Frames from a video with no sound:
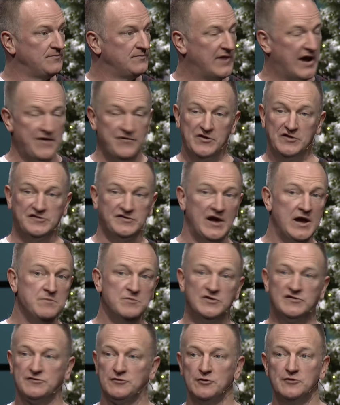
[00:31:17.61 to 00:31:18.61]
And the same
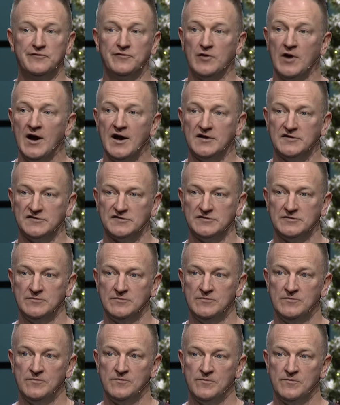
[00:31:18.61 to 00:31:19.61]
is true for us.
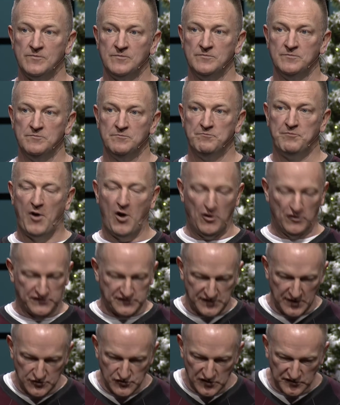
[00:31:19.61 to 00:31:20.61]
Paul
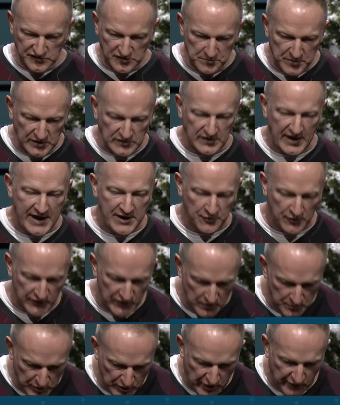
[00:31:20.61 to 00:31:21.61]
said just a bit later in the
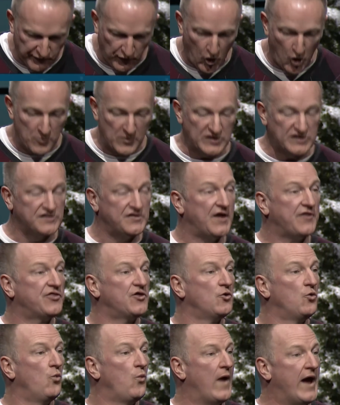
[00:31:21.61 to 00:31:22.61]
book of Romans that the
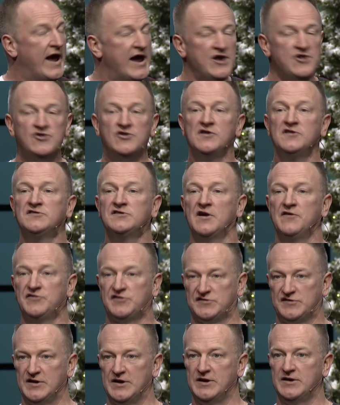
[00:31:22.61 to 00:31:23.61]
wages of
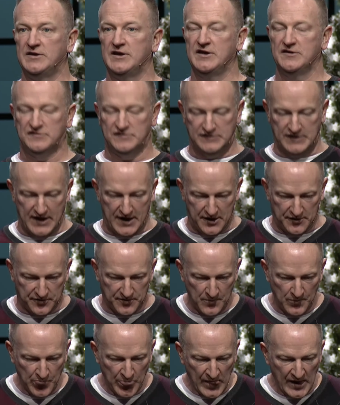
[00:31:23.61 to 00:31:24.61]
sin is death,
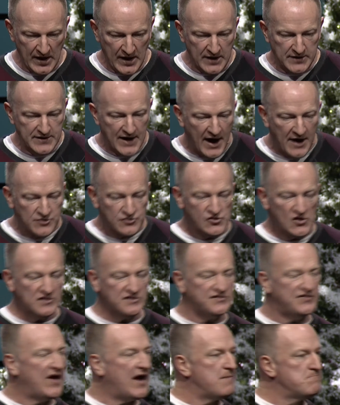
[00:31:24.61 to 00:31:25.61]
not
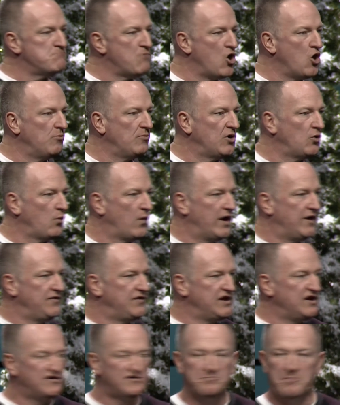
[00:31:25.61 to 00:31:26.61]
just that moment when
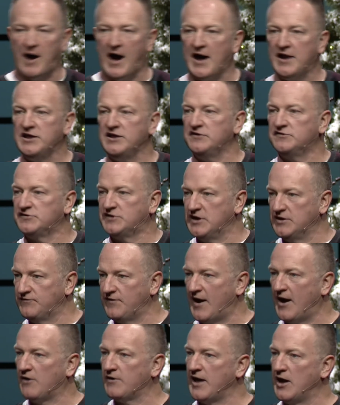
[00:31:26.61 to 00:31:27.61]
these bodies give
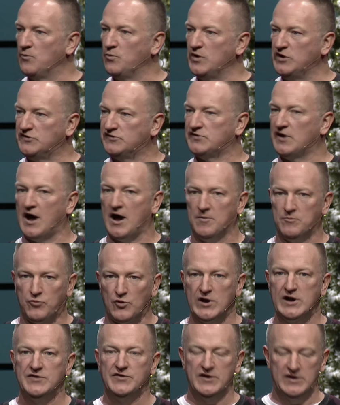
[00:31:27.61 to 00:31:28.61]
out and we stop
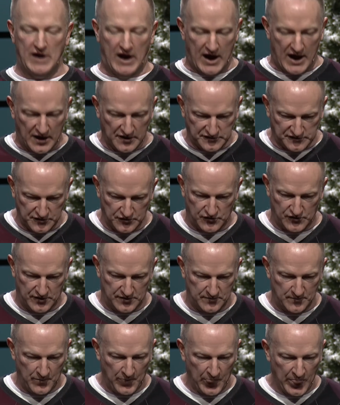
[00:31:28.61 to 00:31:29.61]
breathing oxygen,